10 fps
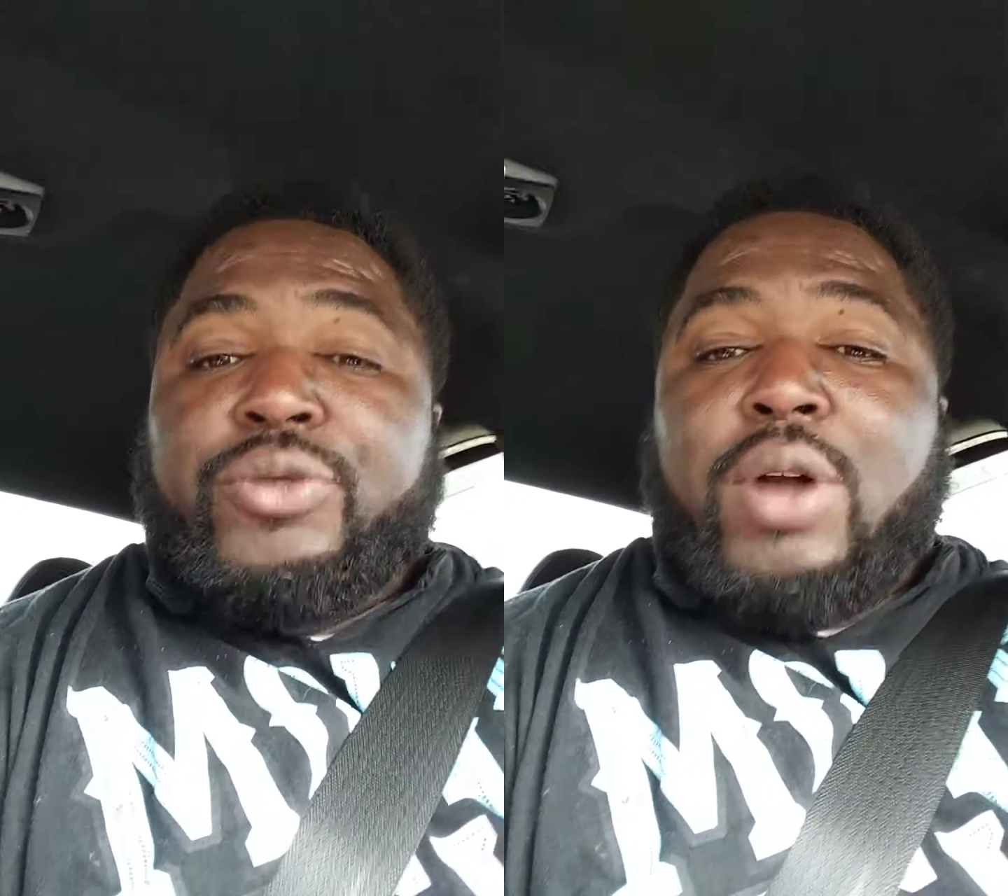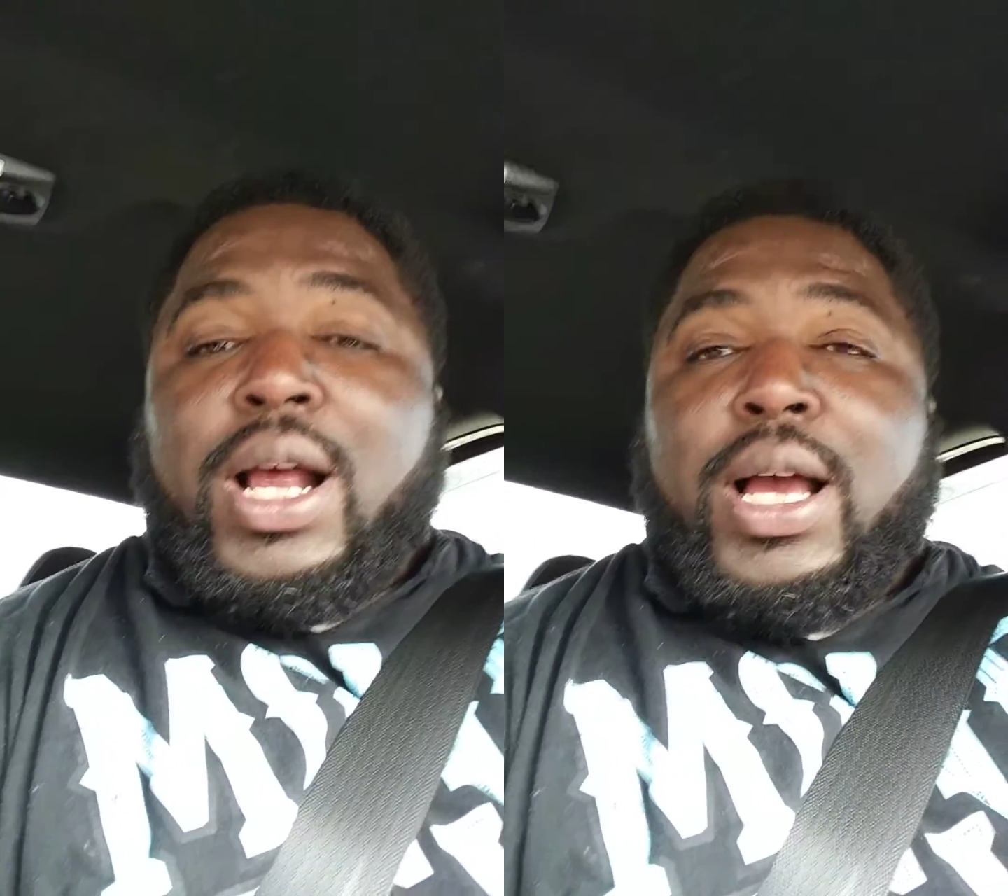
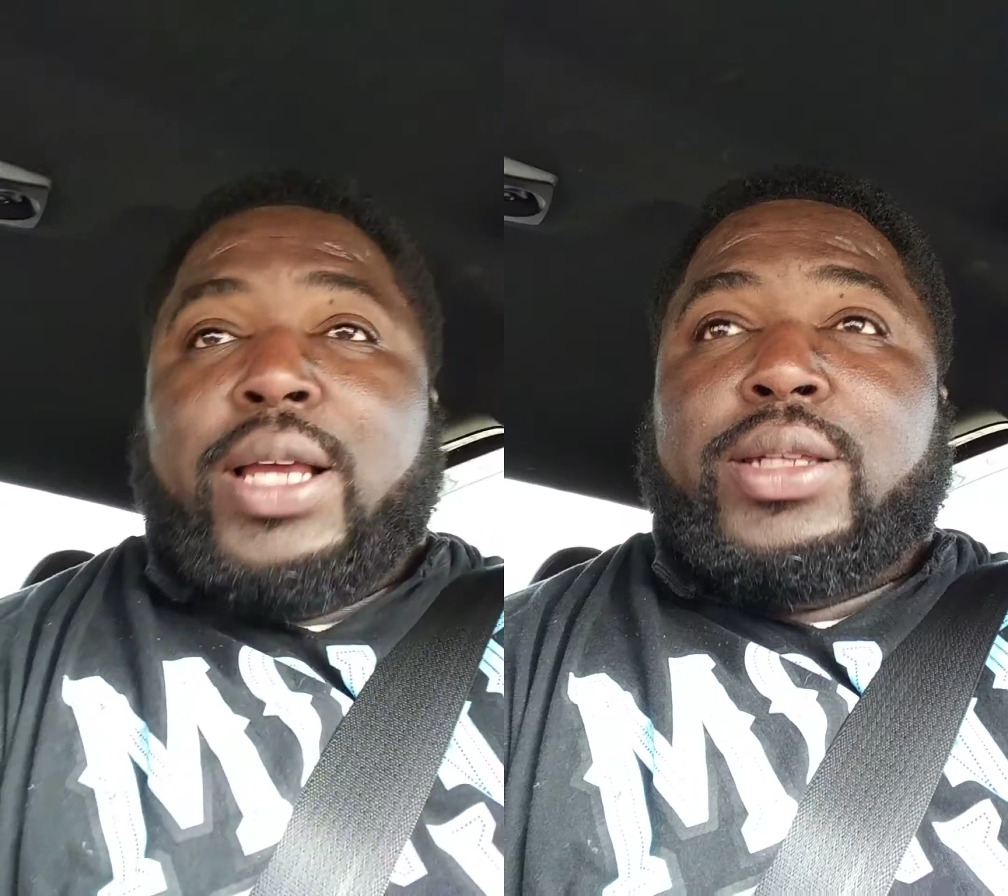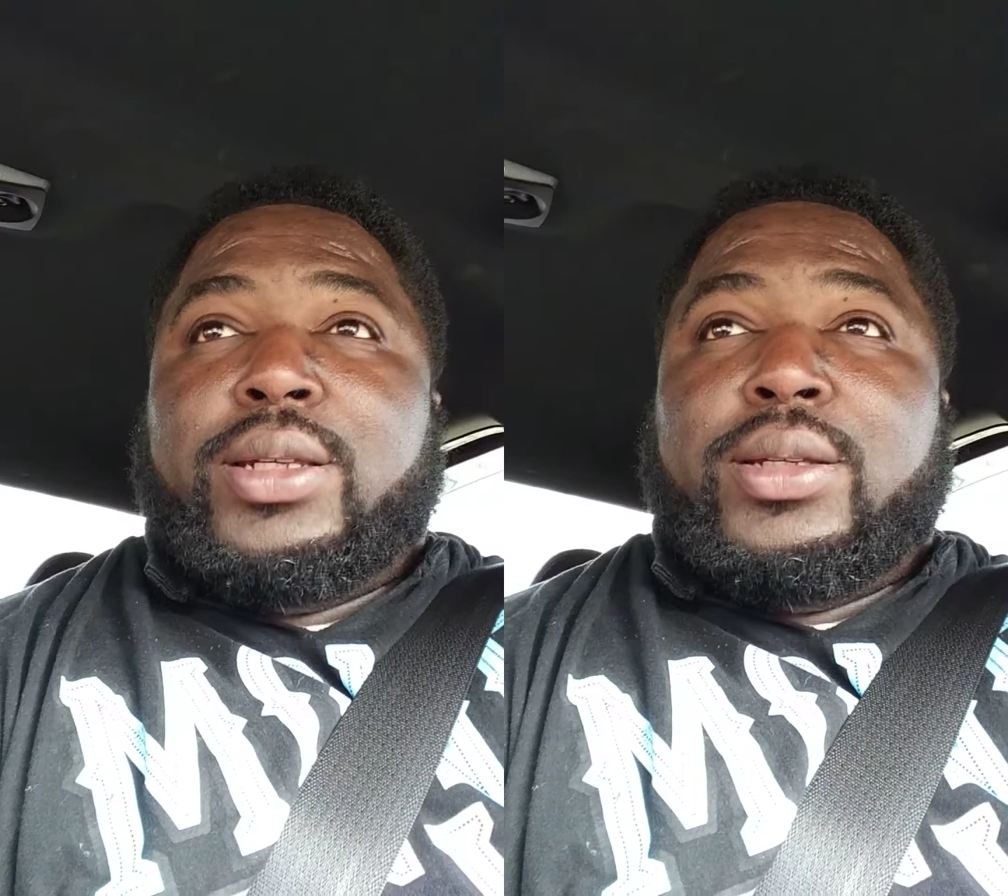
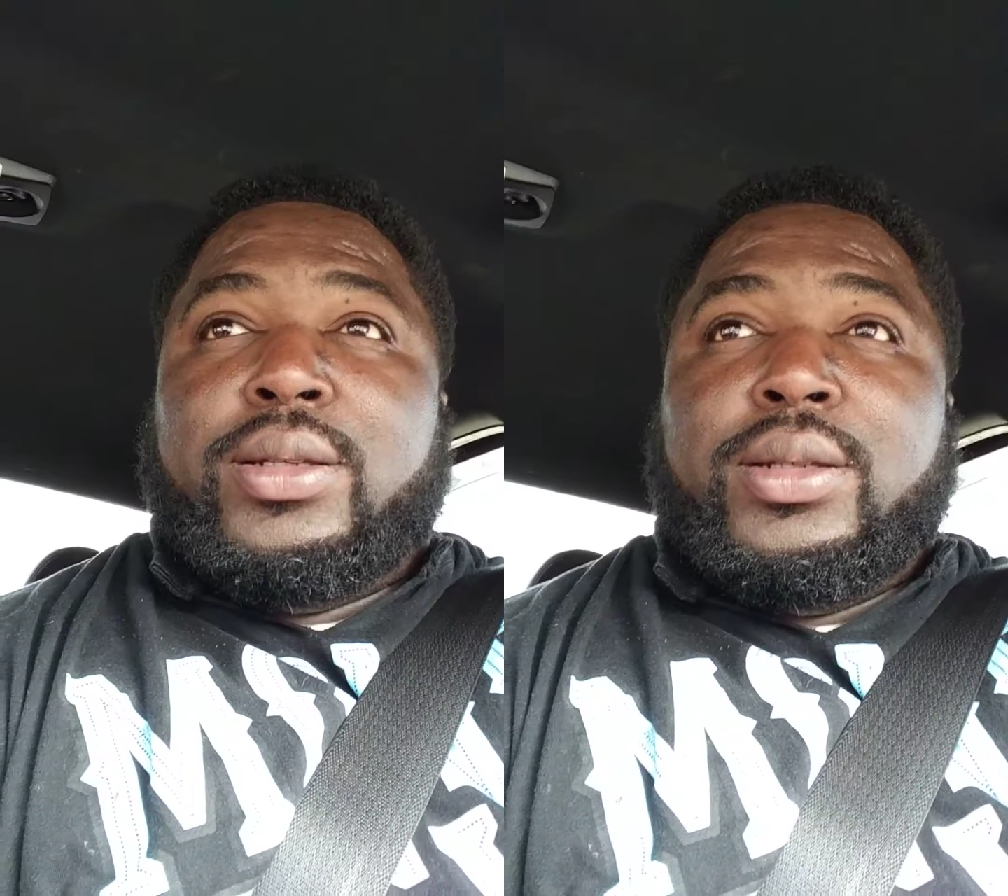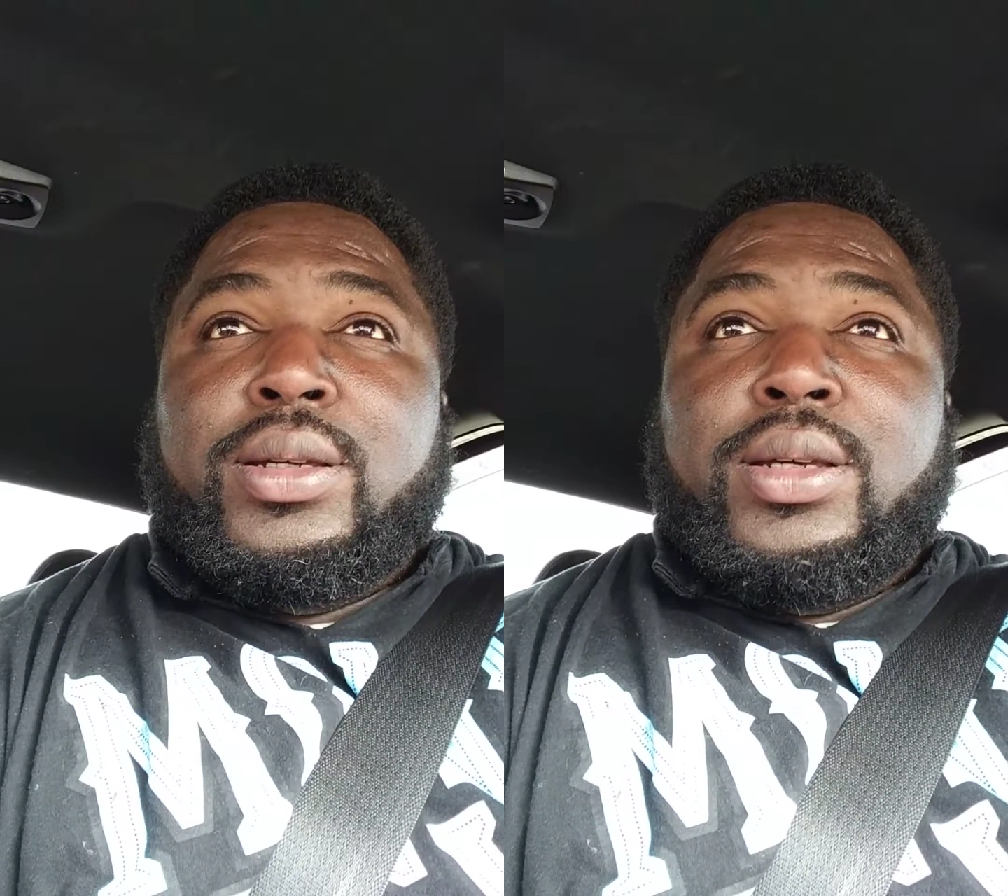rides,
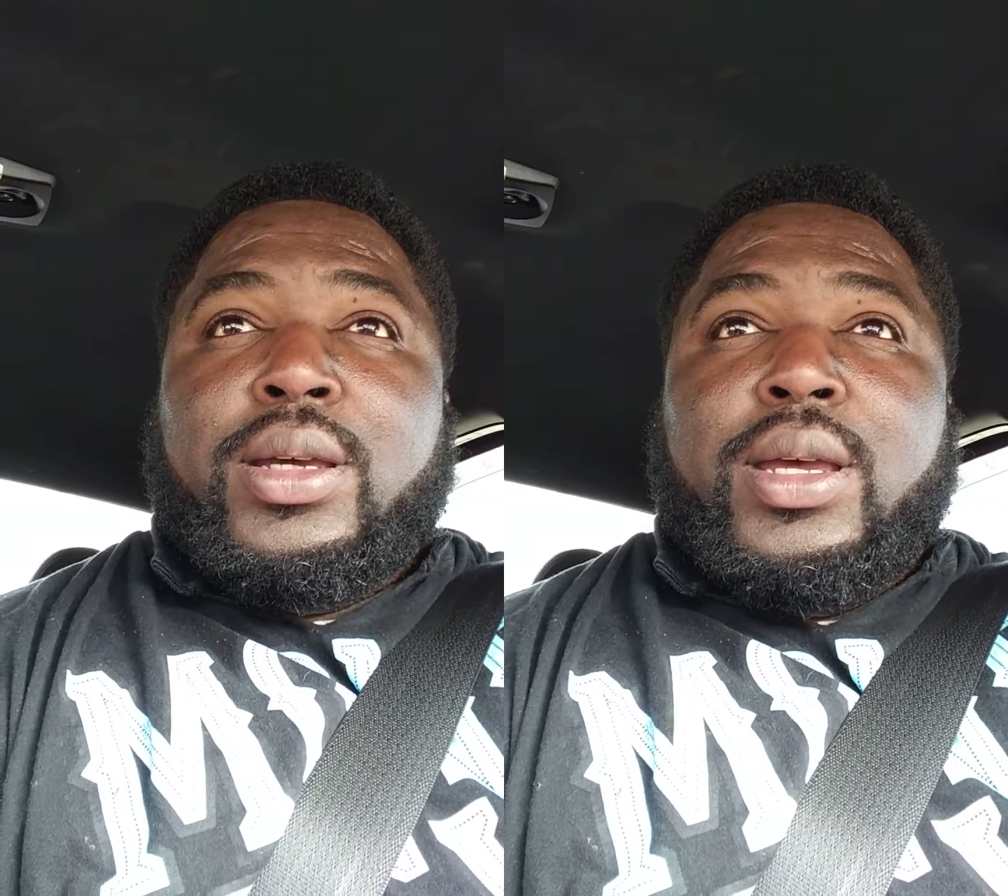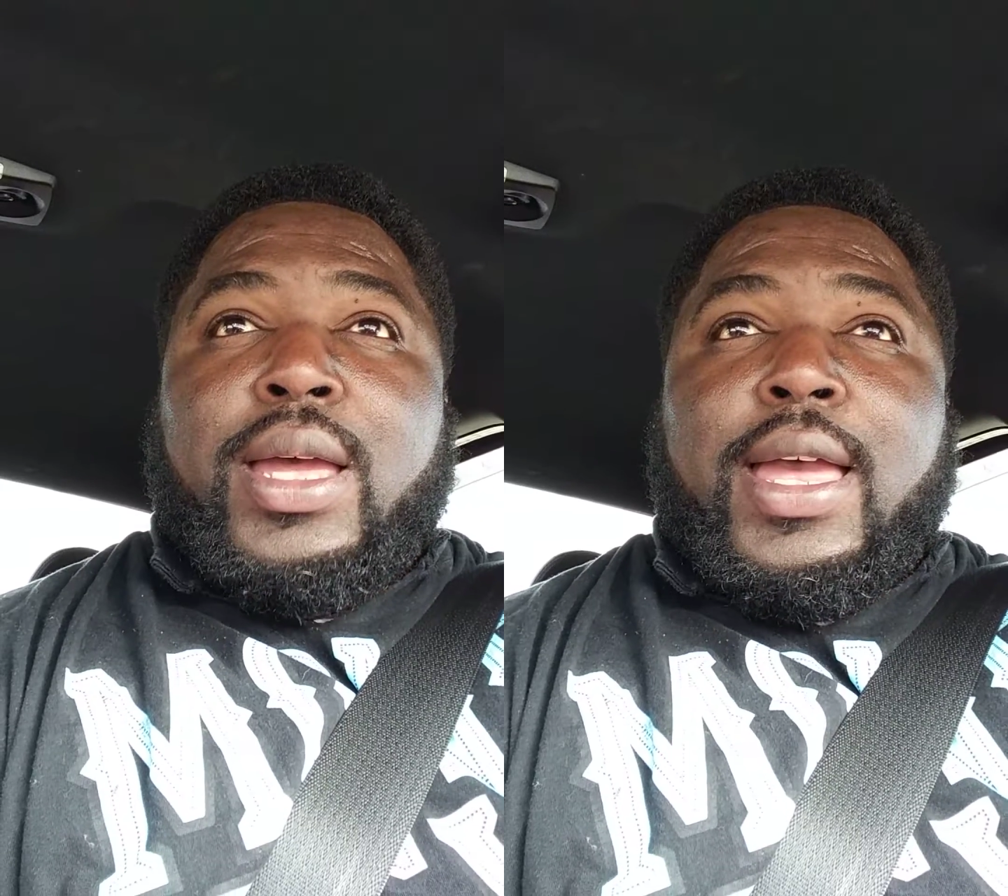
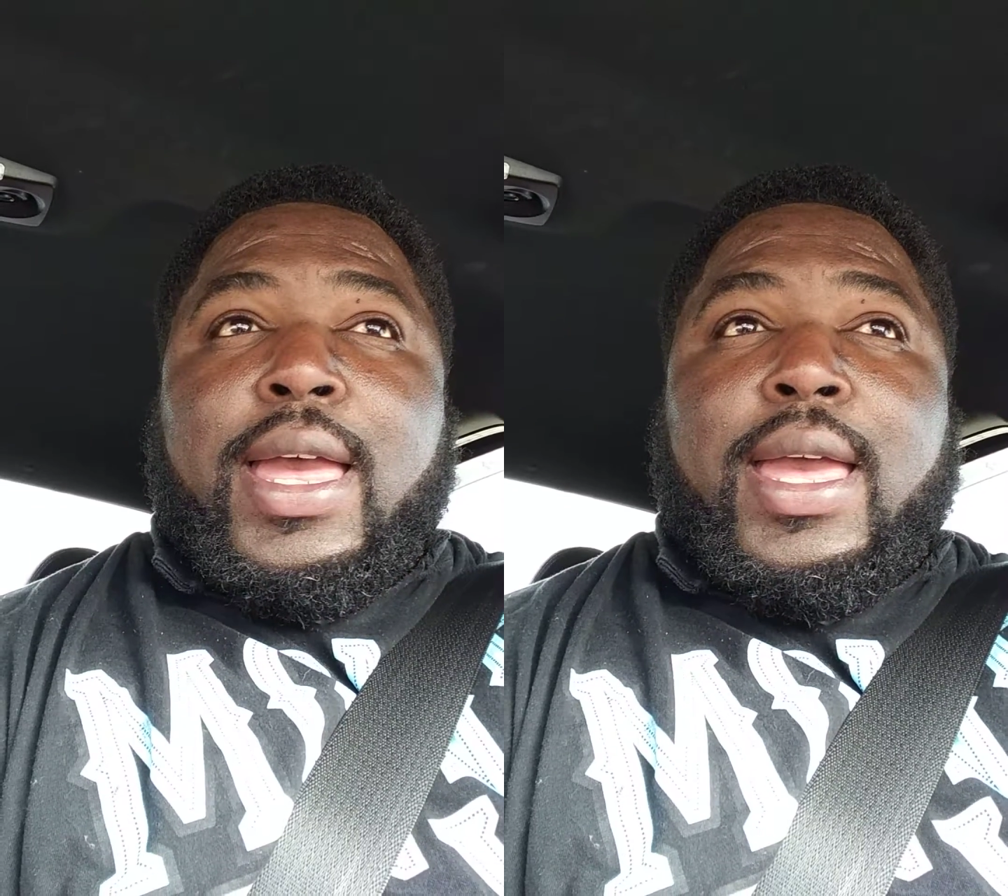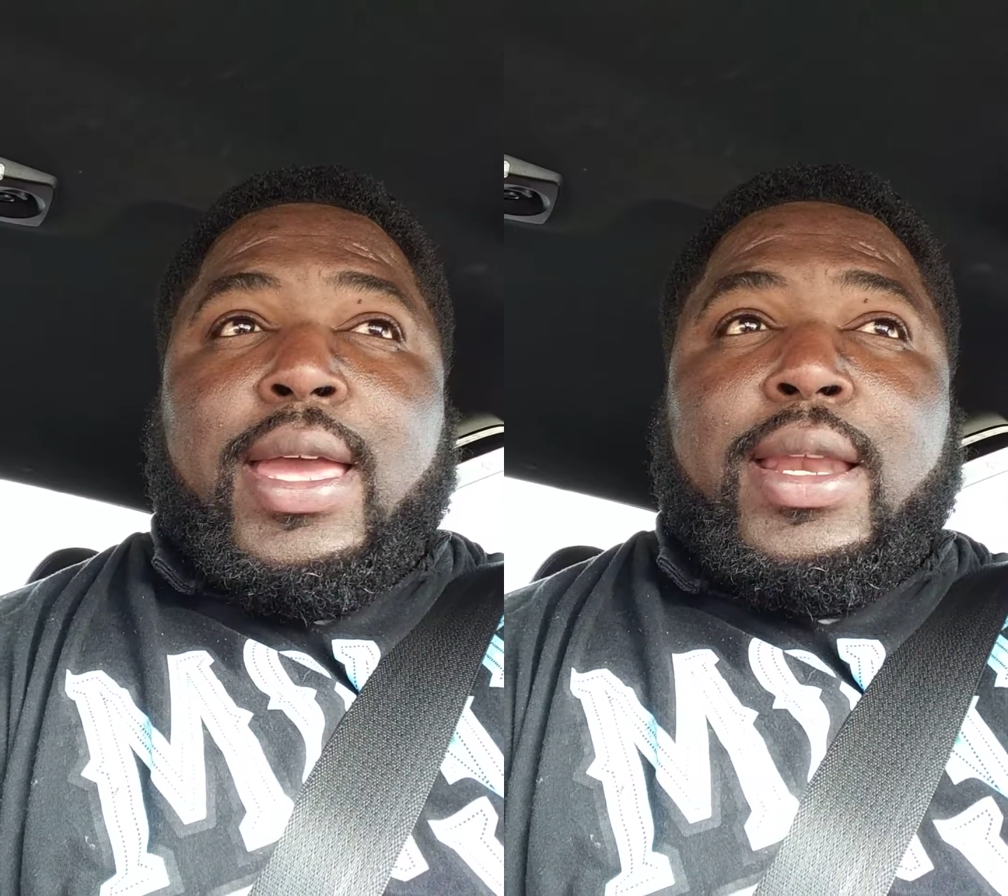
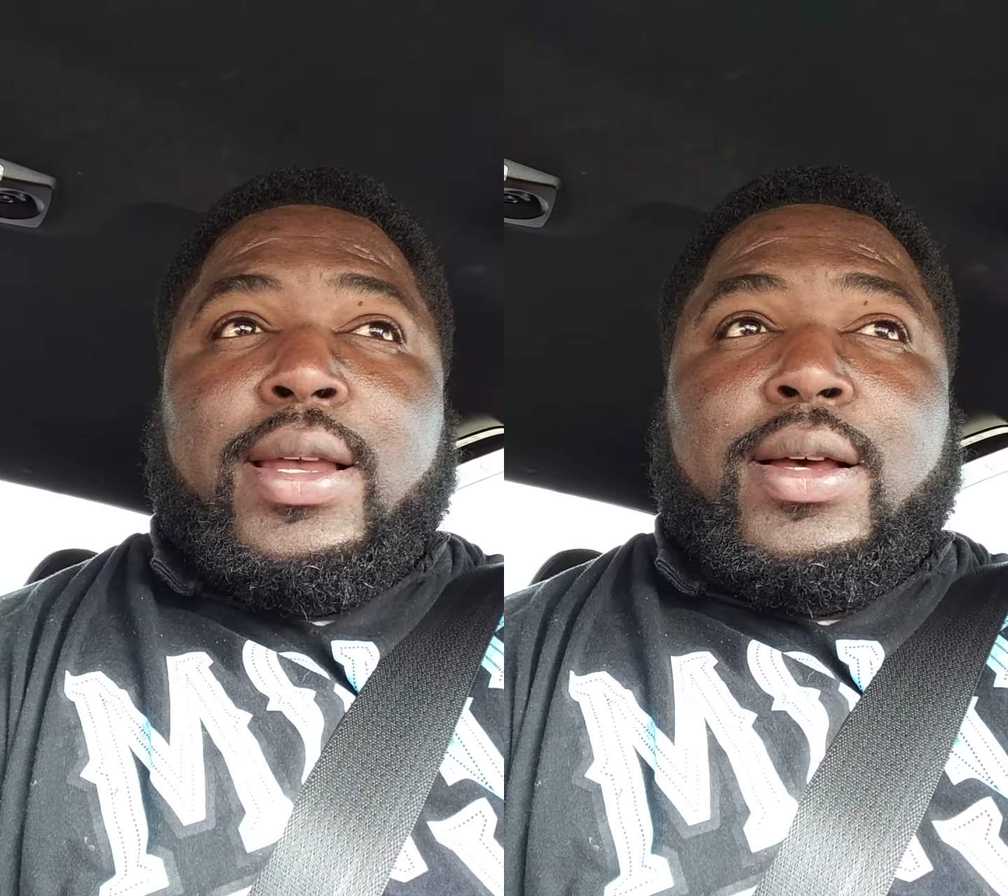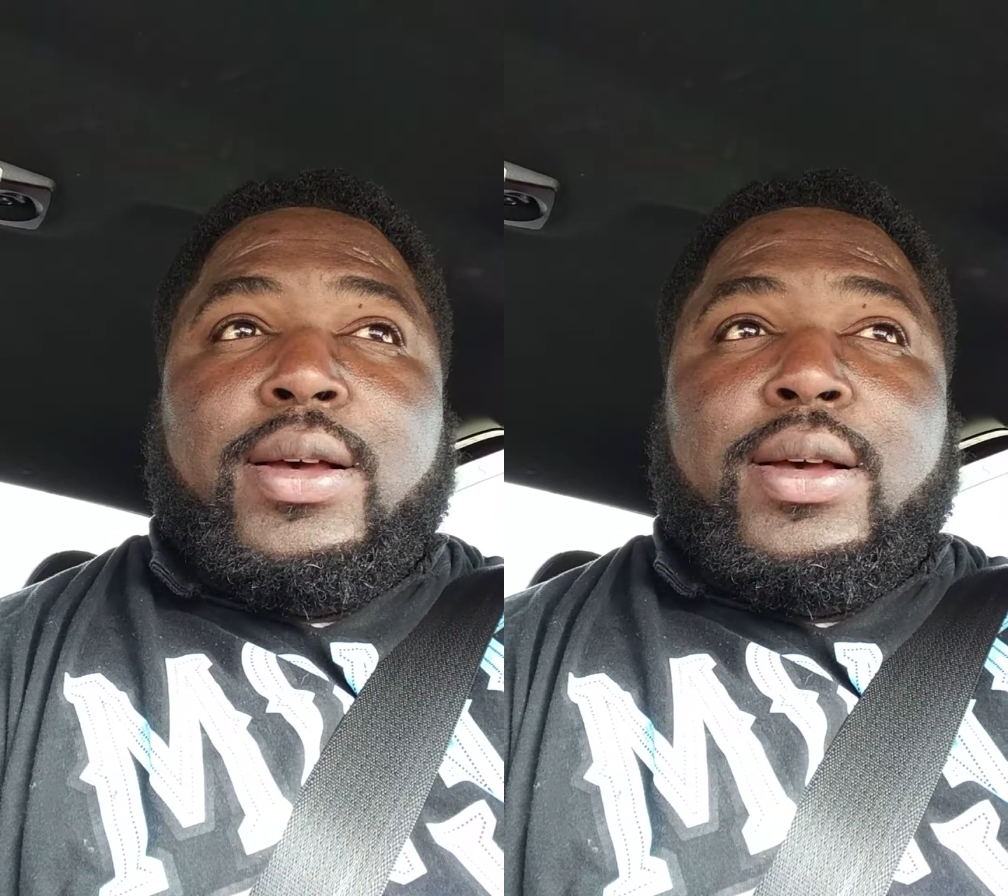and